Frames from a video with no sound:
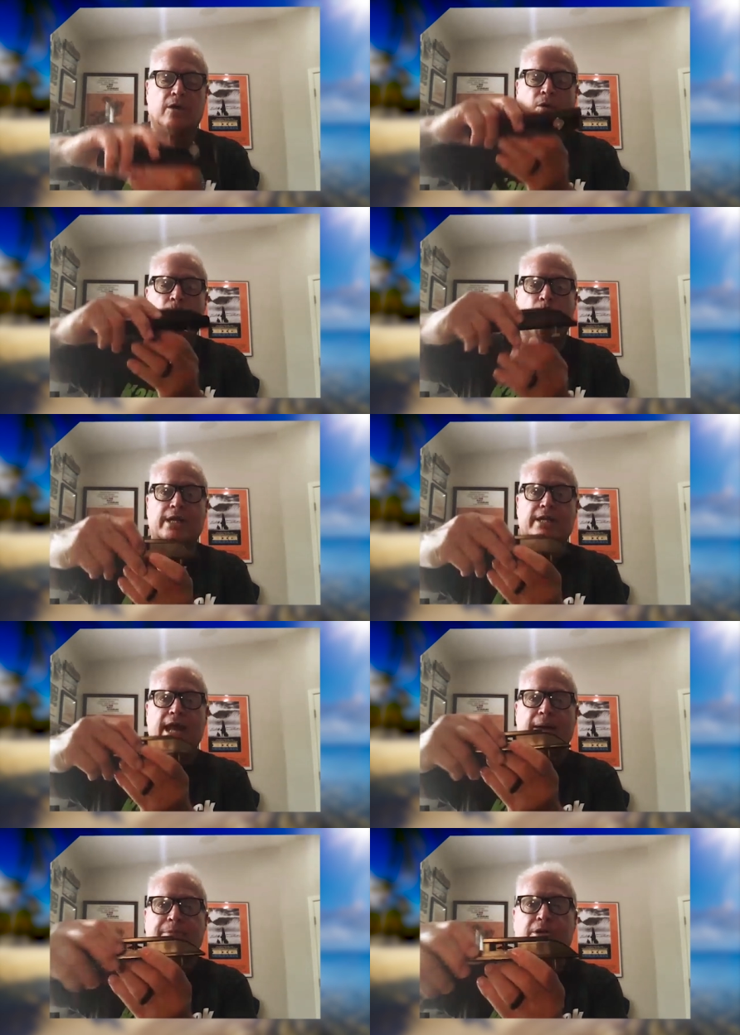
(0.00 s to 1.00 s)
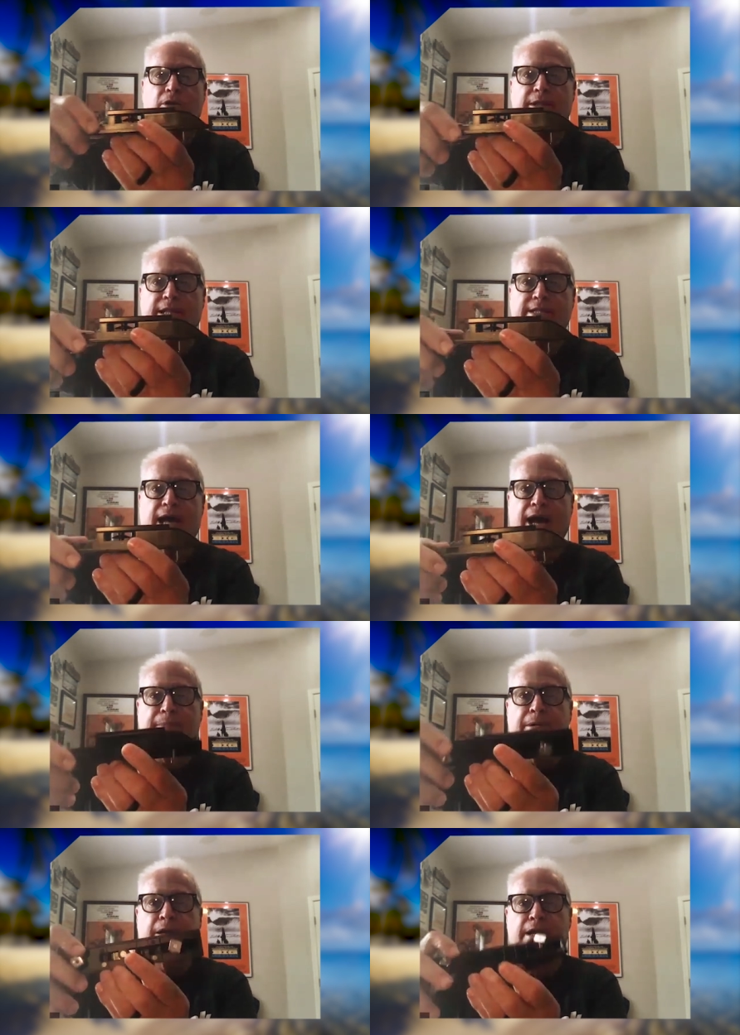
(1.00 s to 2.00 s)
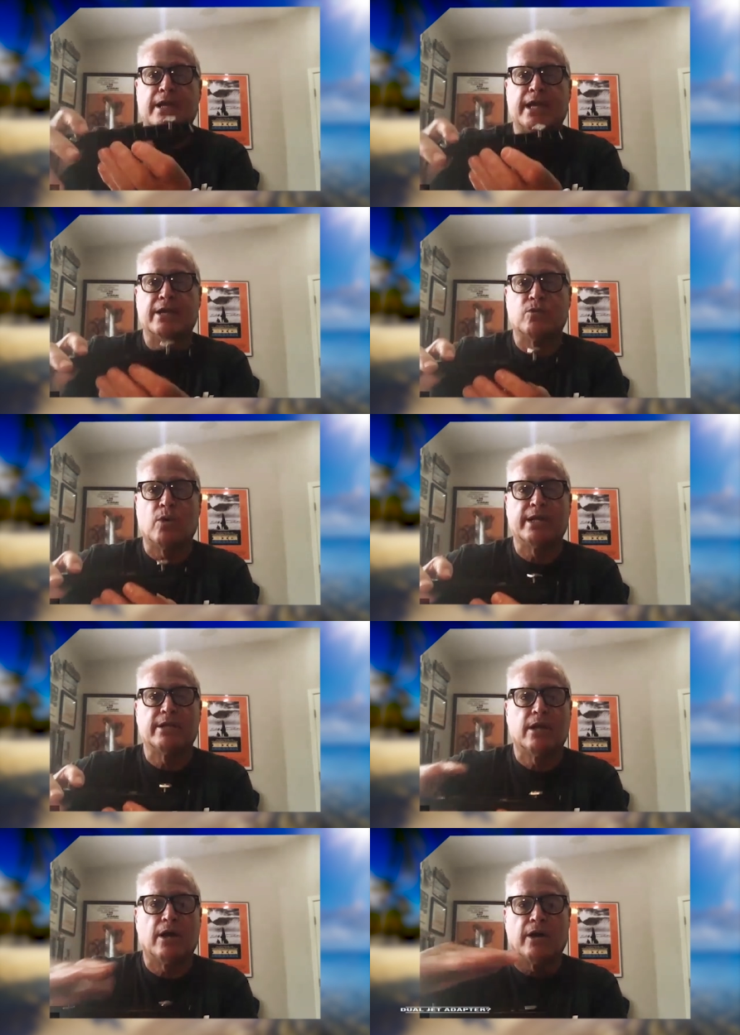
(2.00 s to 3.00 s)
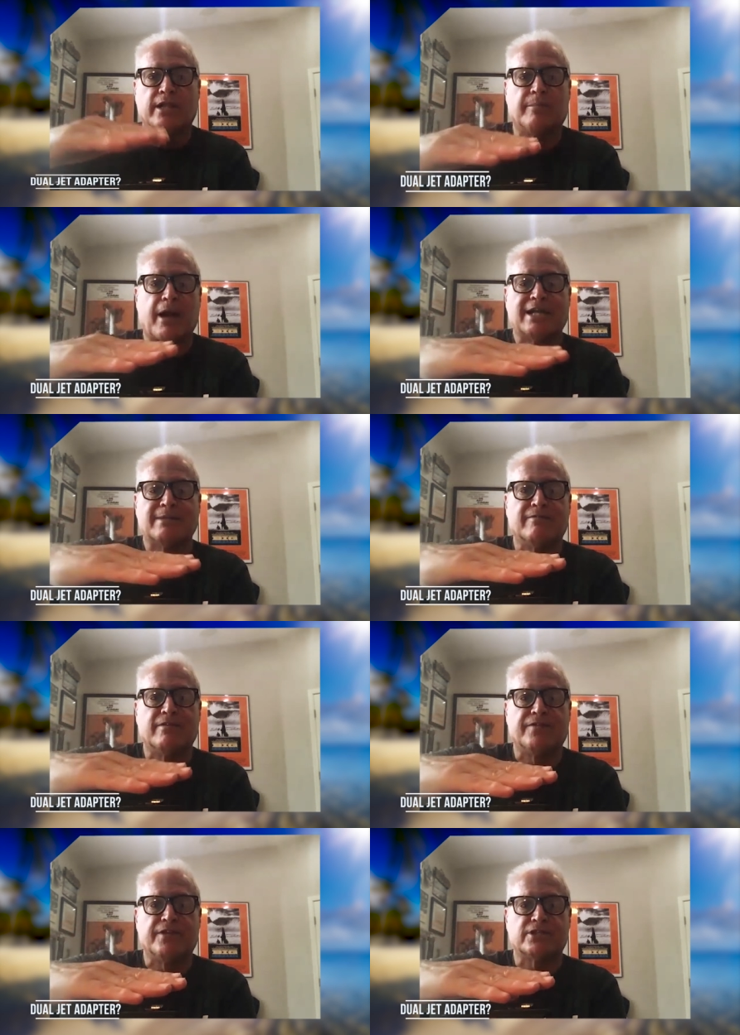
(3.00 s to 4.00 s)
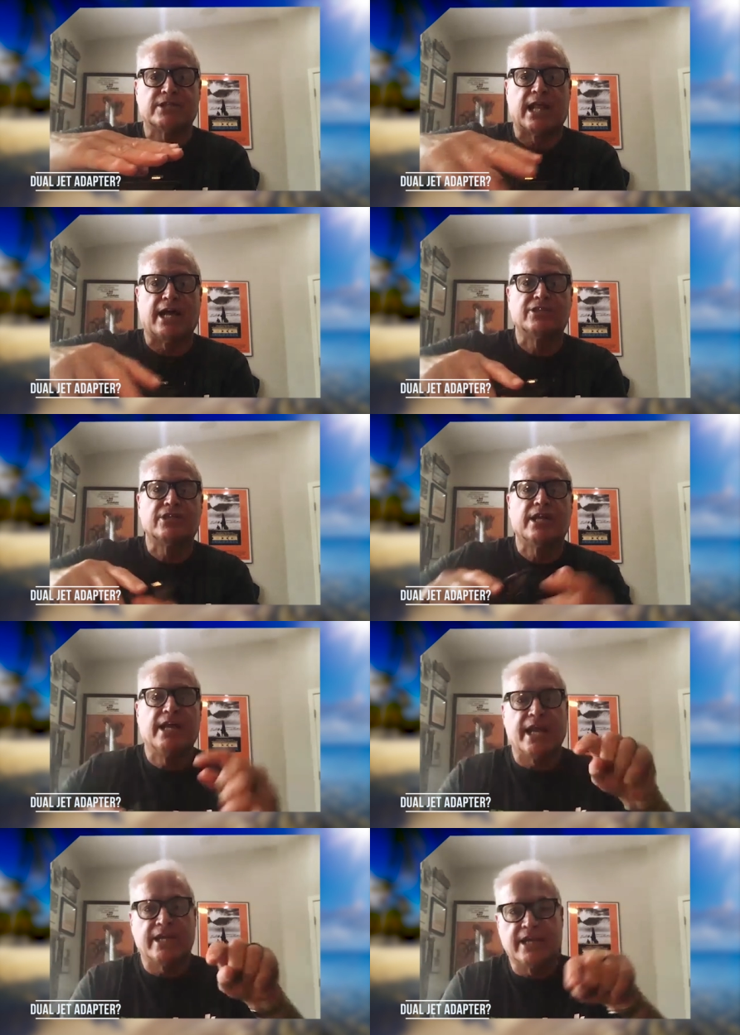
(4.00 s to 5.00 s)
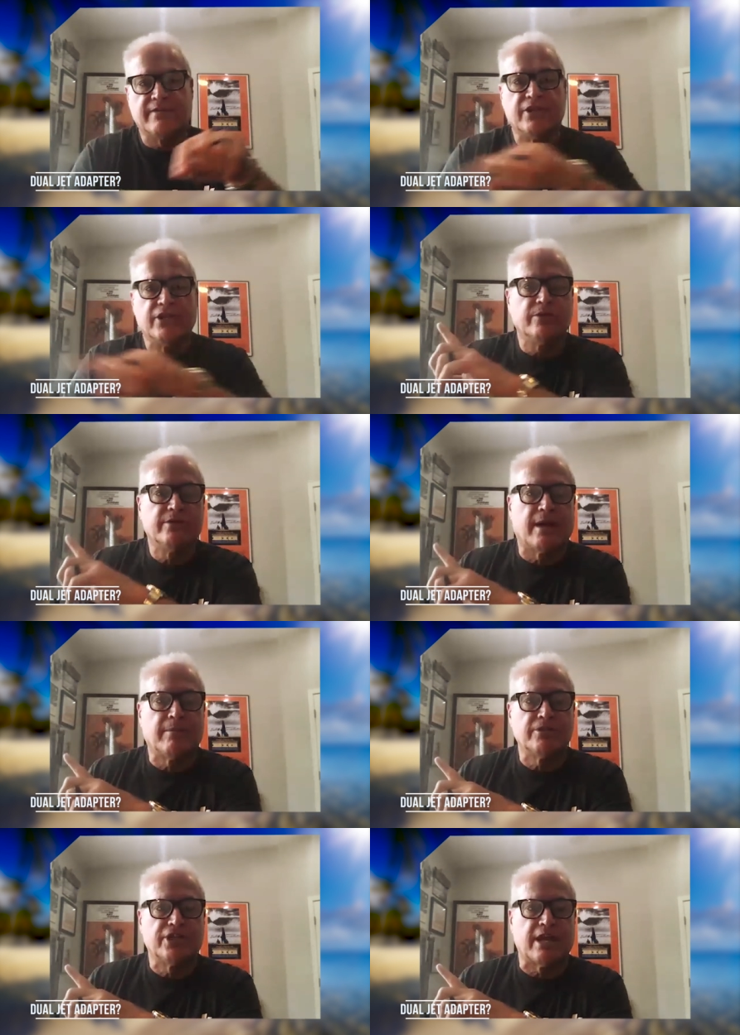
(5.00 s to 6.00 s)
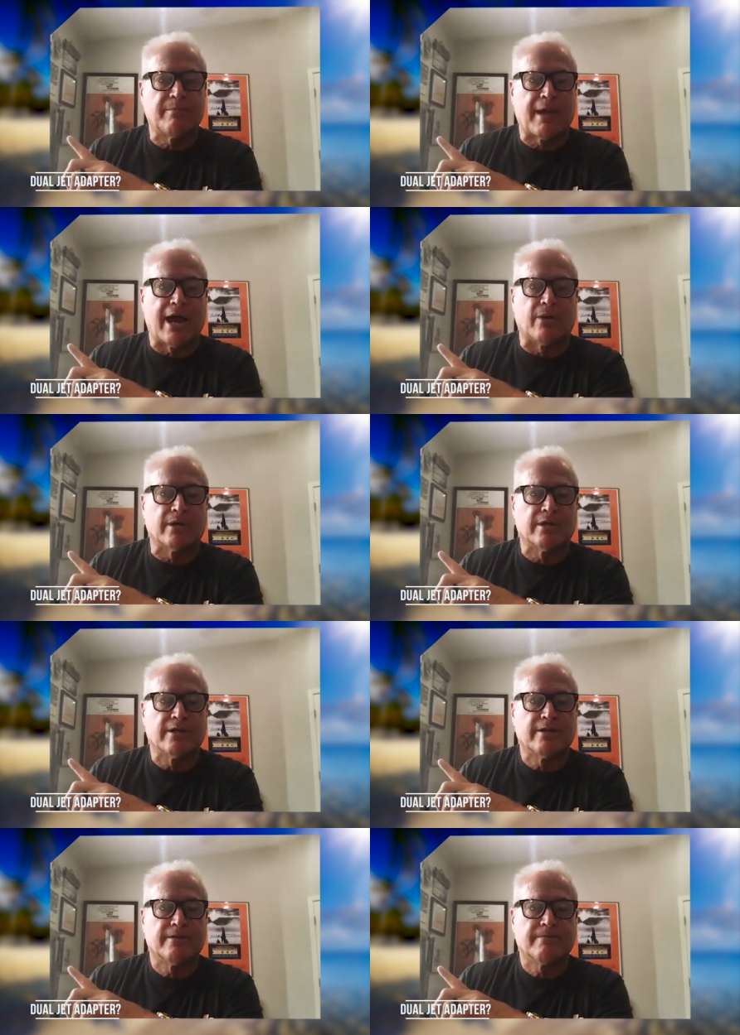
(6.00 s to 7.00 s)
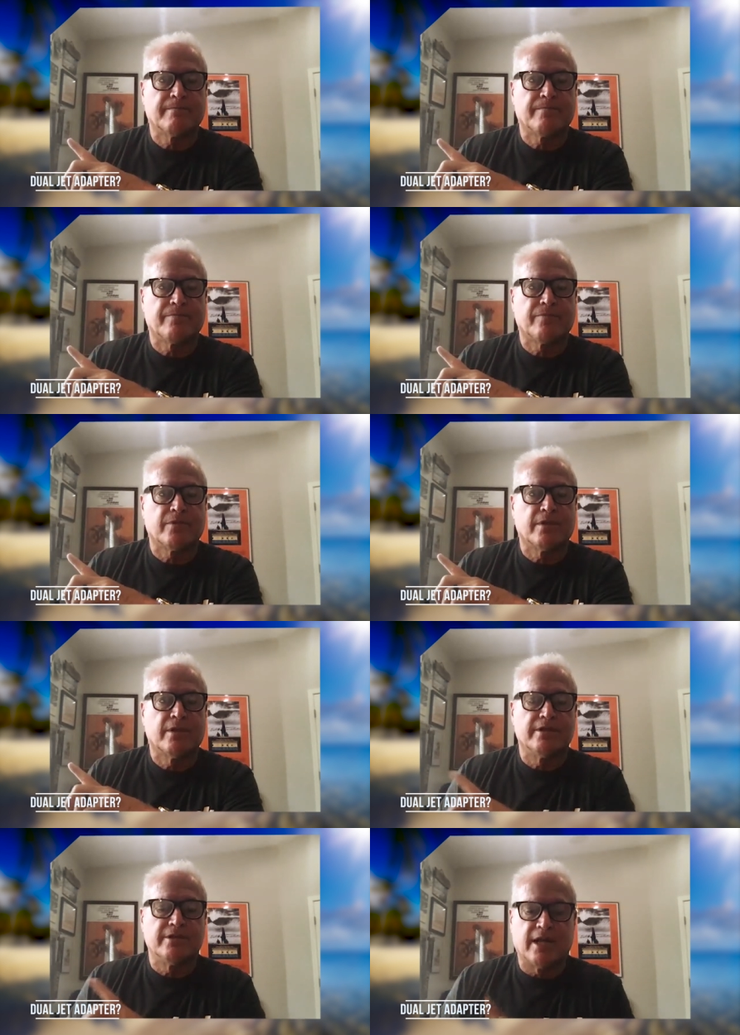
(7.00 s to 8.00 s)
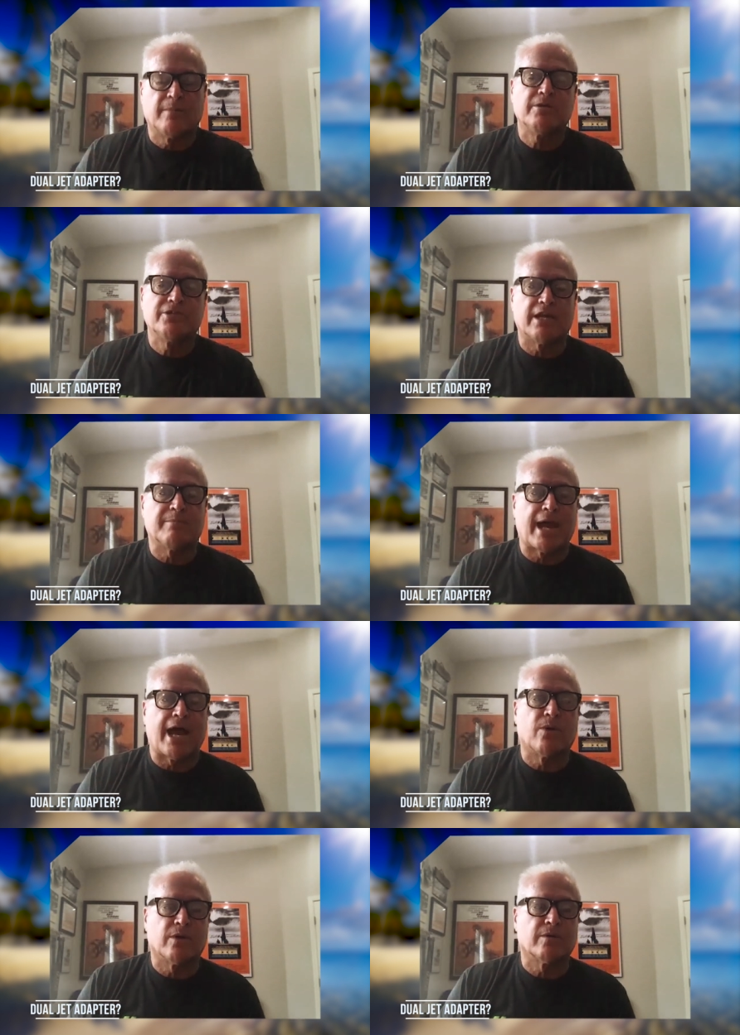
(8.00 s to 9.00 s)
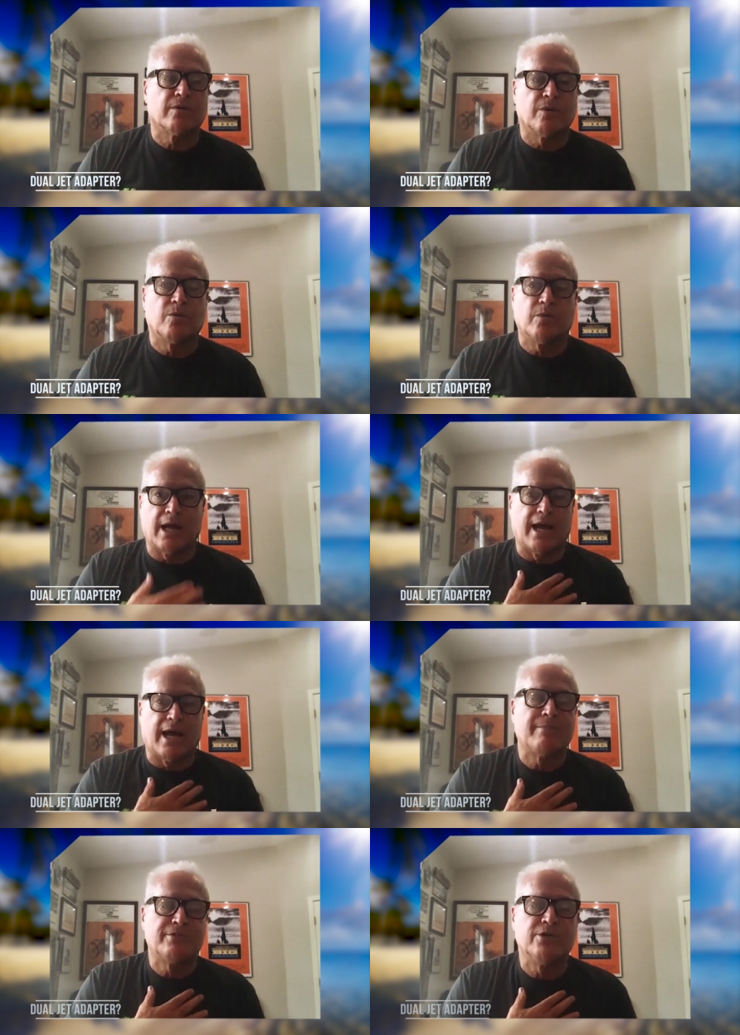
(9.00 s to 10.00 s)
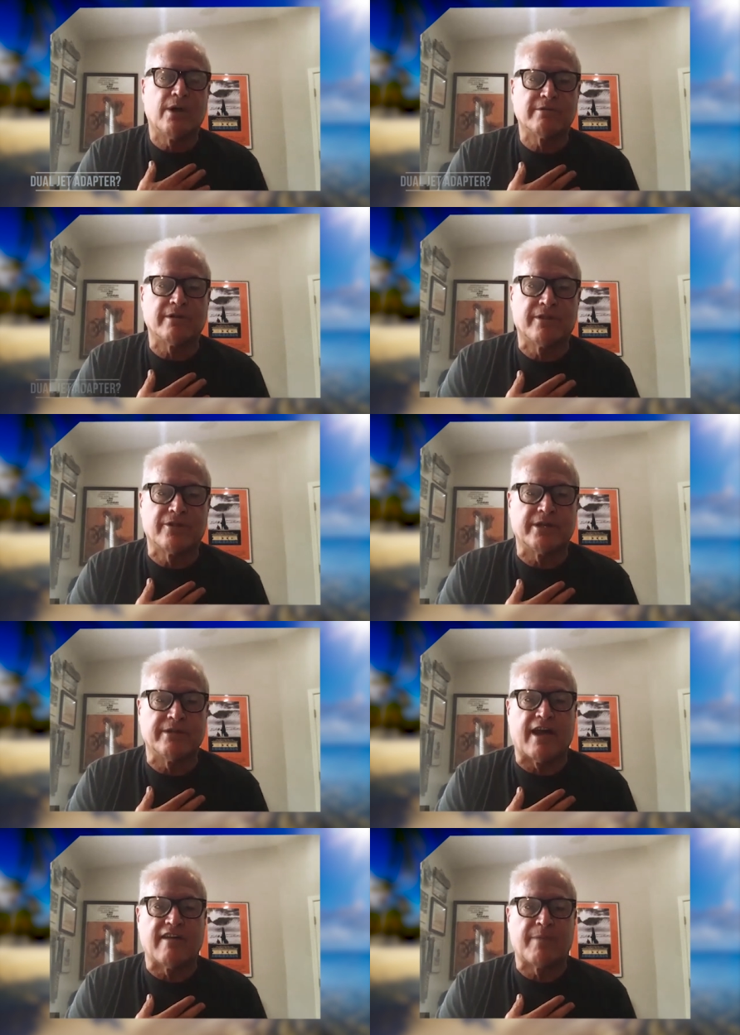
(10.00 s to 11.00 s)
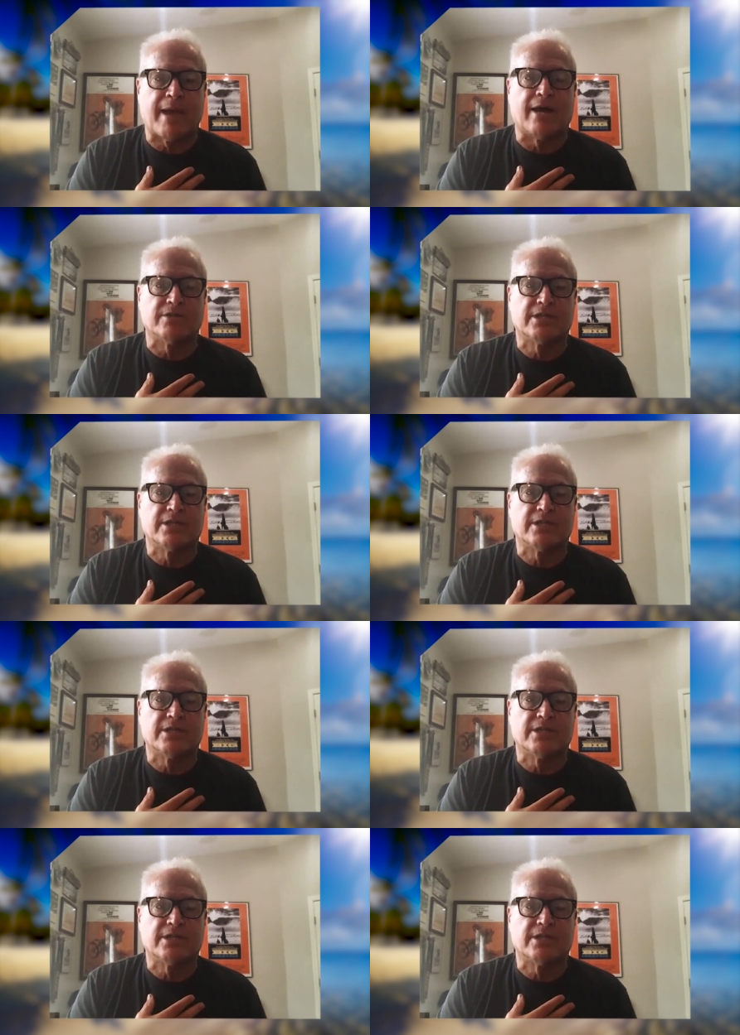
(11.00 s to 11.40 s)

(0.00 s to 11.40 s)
one adapter on the top and one on the bottom of the fuselage and giving you double jet power. Double jet power, I'm 235 pounds,